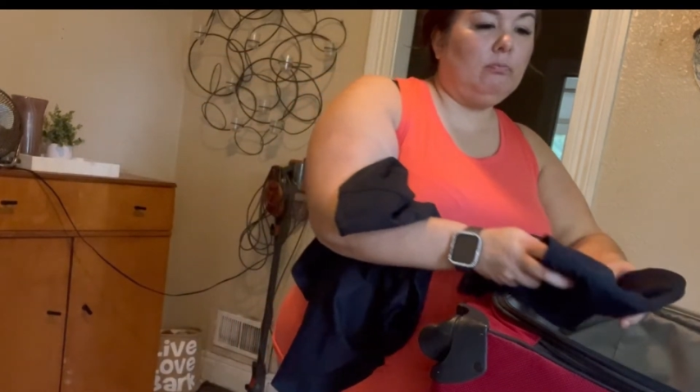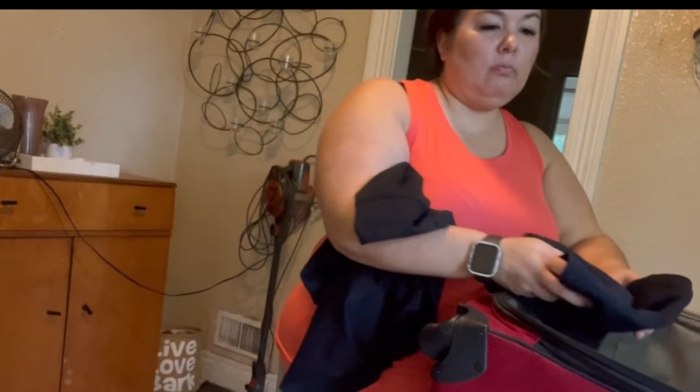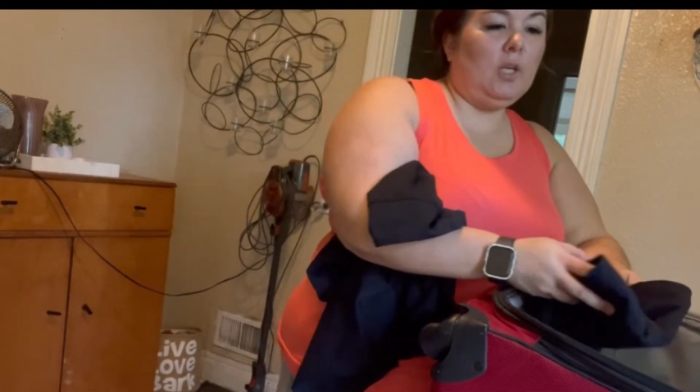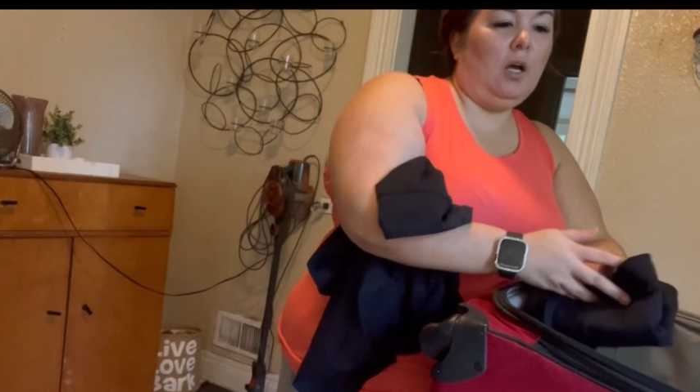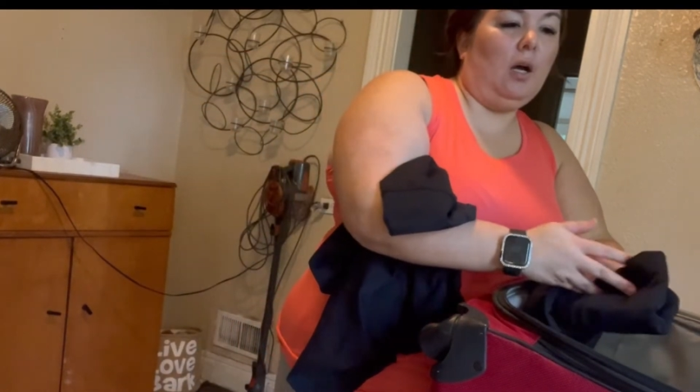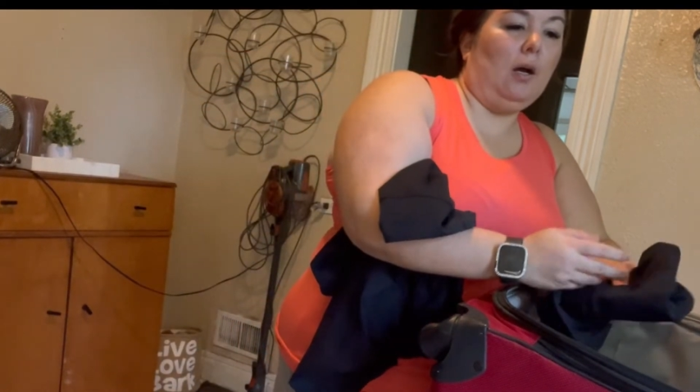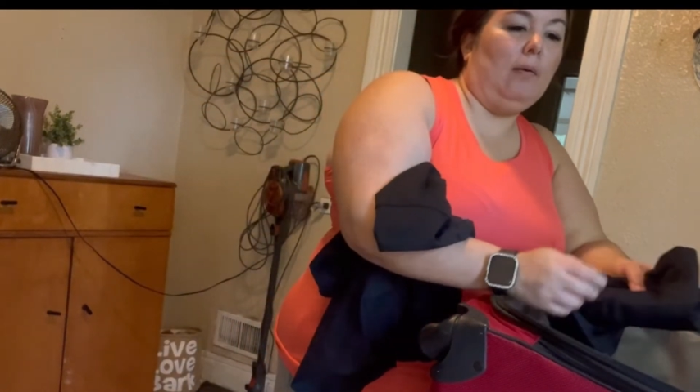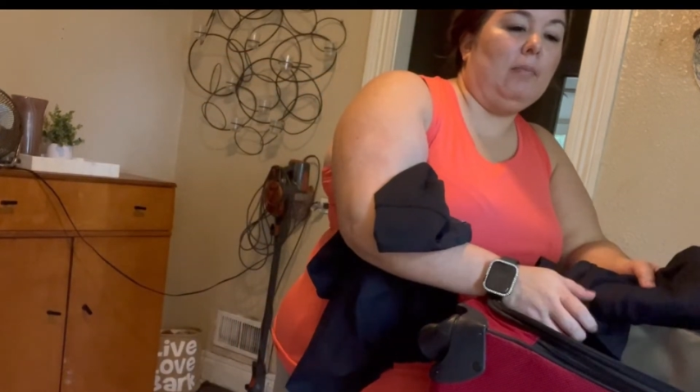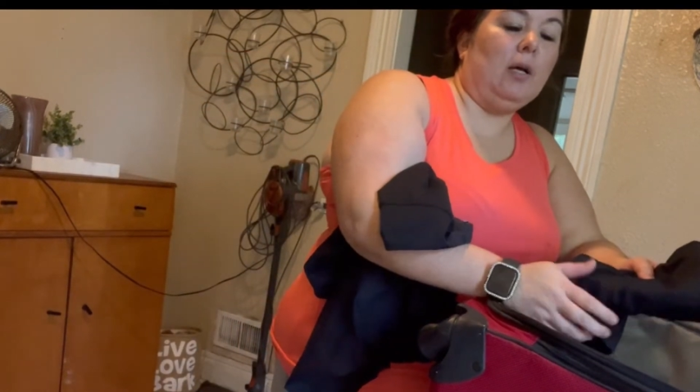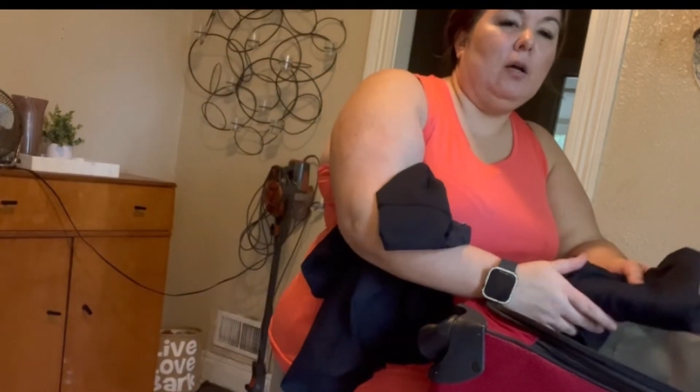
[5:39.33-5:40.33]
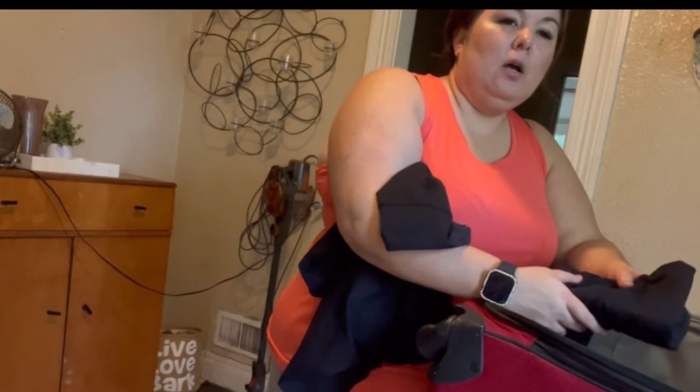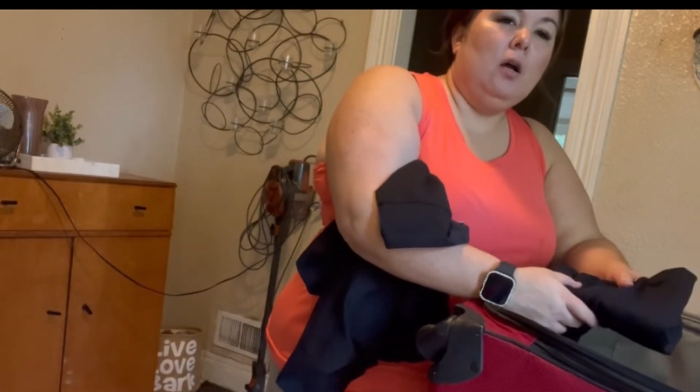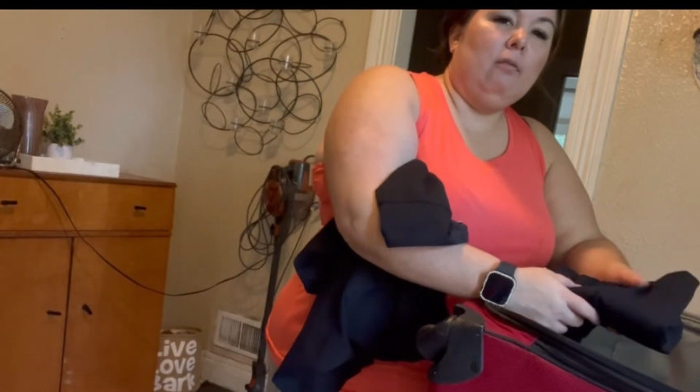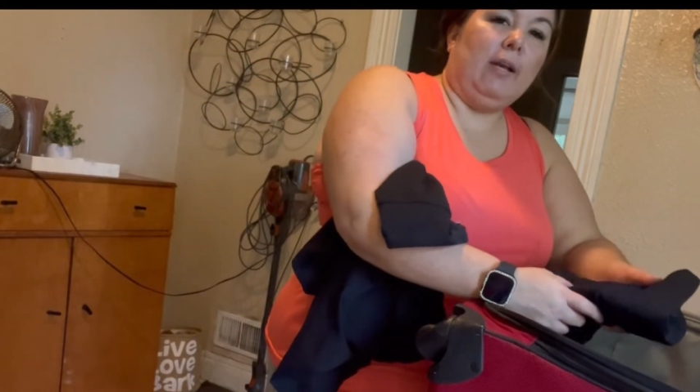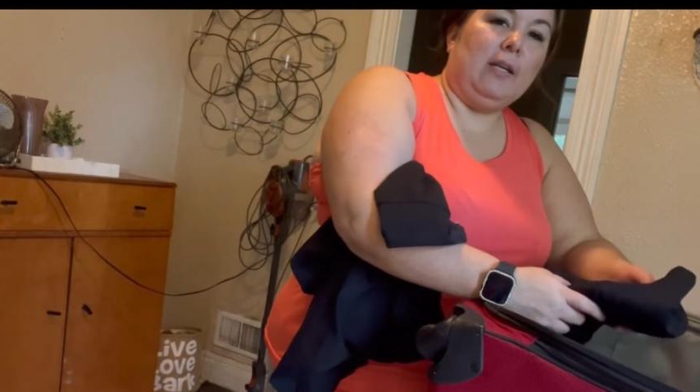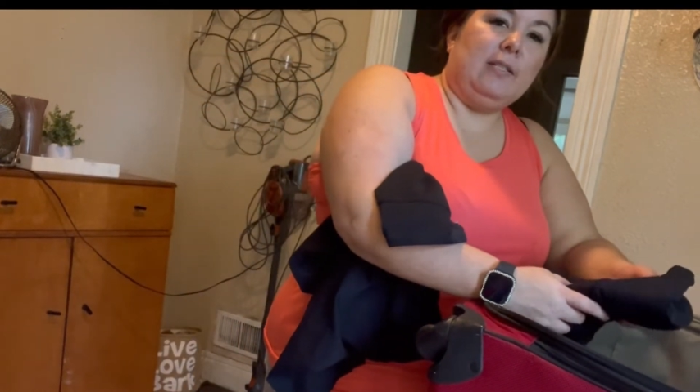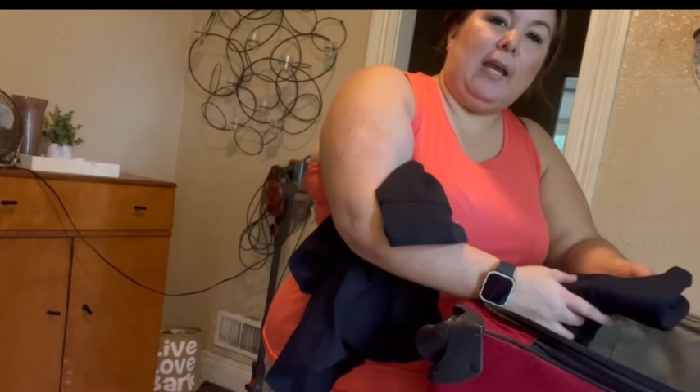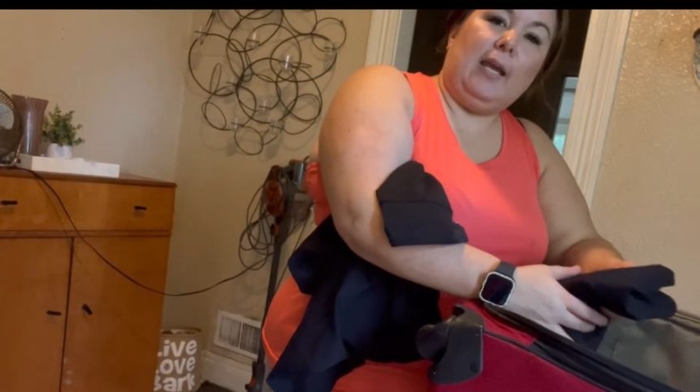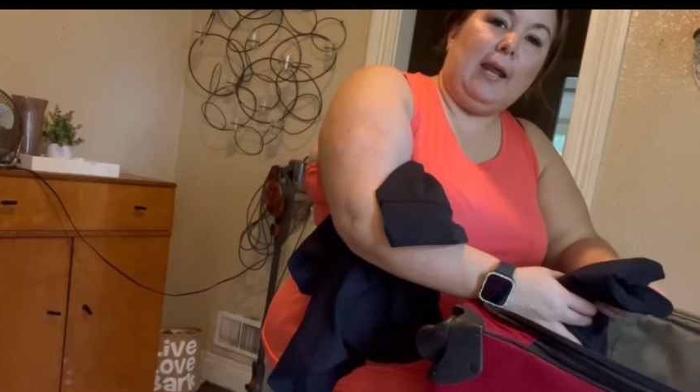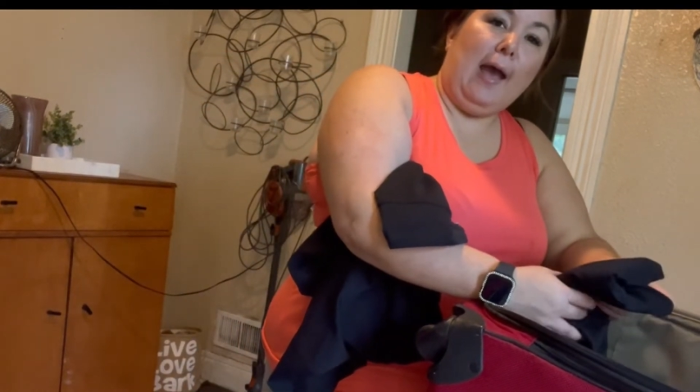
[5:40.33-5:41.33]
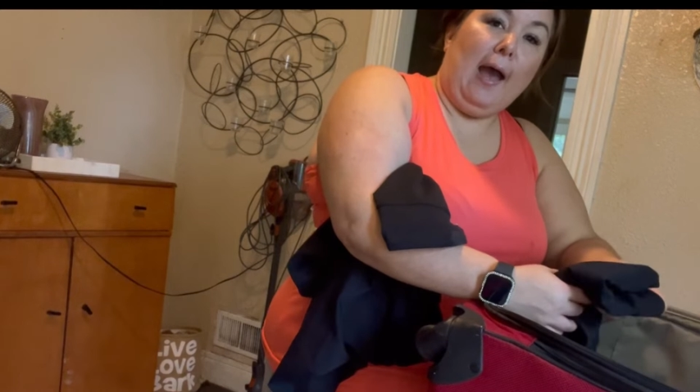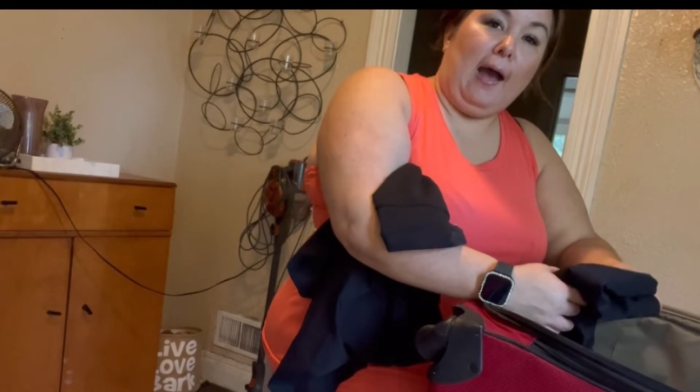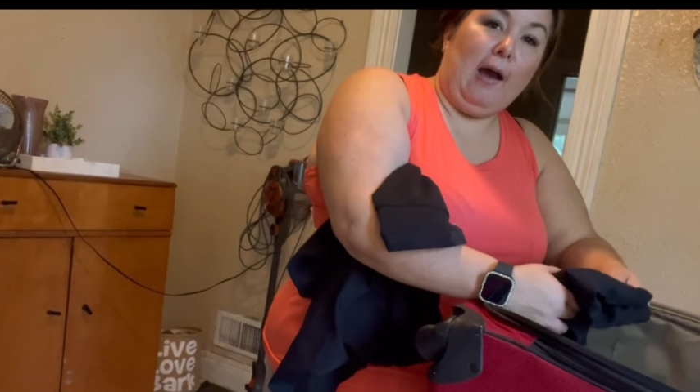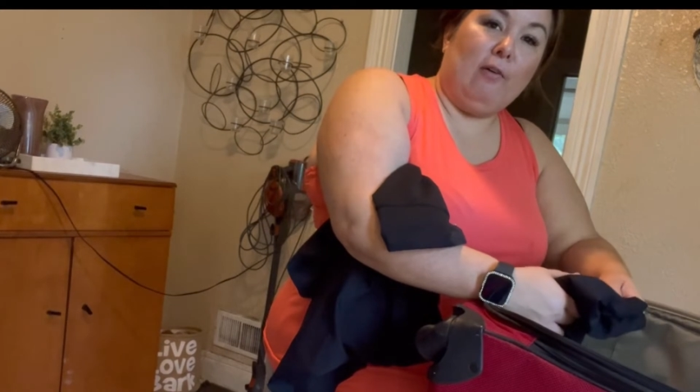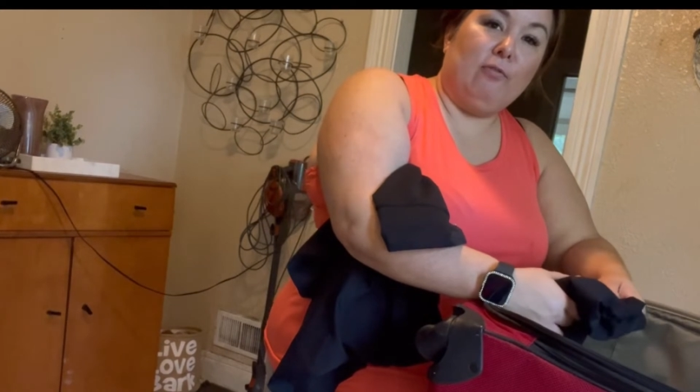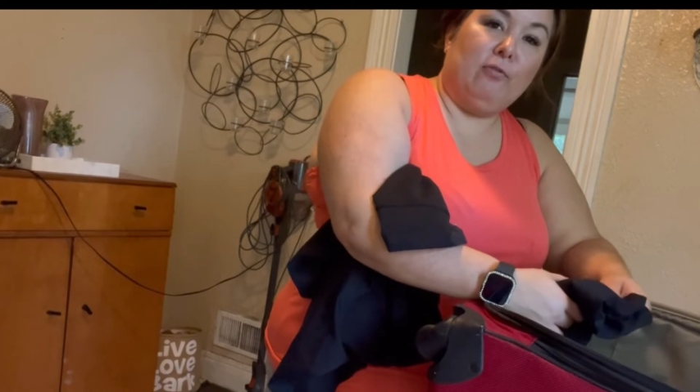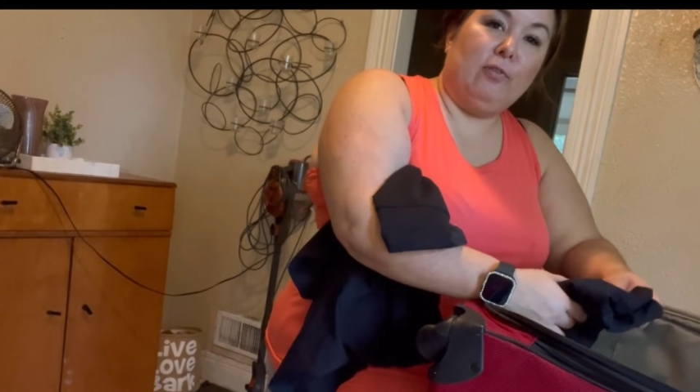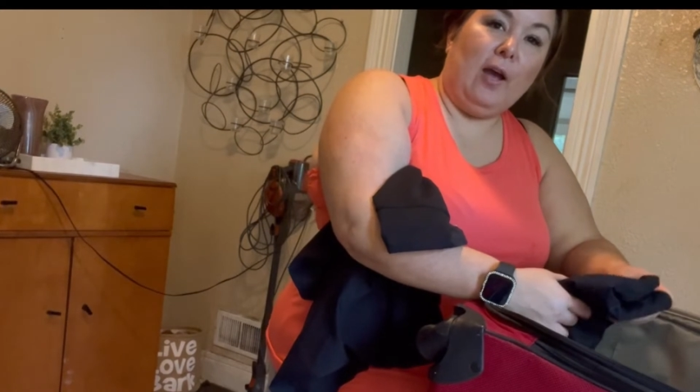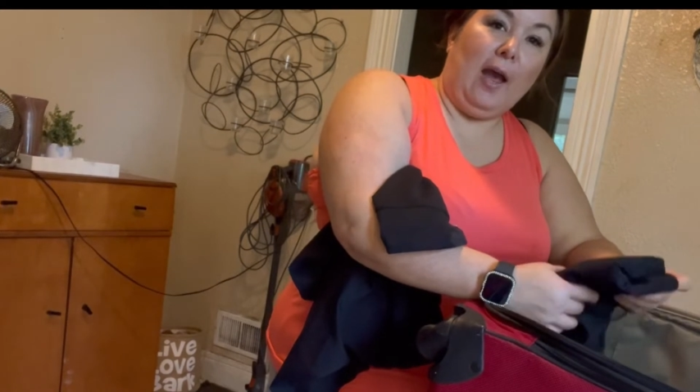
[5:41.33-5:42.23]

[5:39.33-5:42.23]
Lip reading: like a day and a half